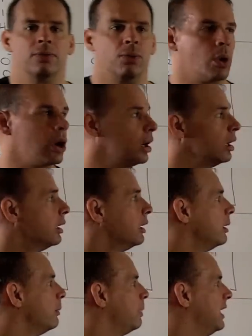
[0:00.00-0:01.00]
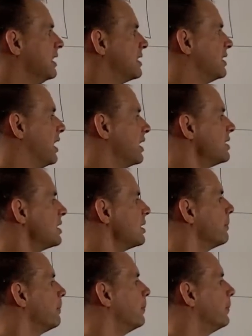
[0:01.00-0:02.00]
For P6,
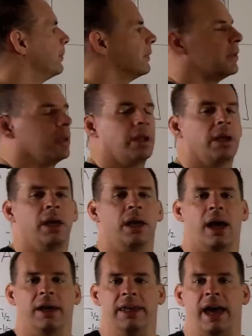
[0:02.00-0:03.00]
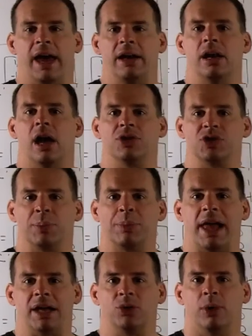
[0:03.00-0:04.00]
again, I'll just
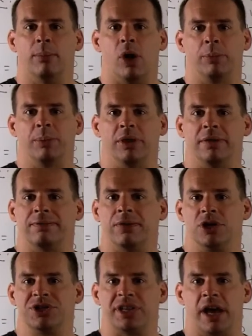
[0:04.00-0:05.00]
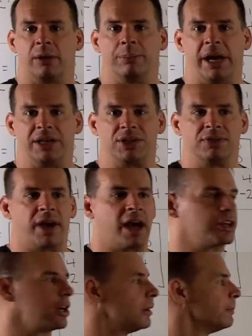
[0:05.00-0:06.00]
apply it to a multiple of the first standard basis
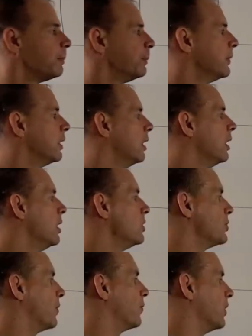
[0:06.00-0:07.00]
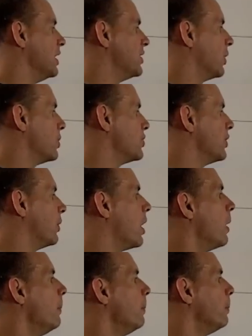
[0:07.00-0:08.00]
vector. So 3, 0,
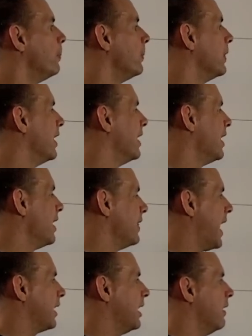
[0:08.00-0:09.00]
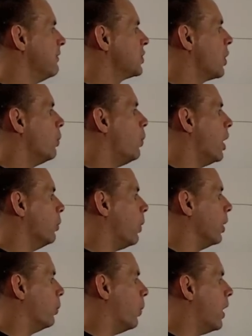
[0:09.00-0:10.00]
0. That gives 1,
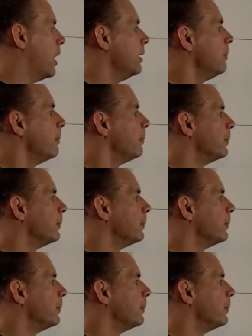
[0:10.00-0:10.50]
1, 1.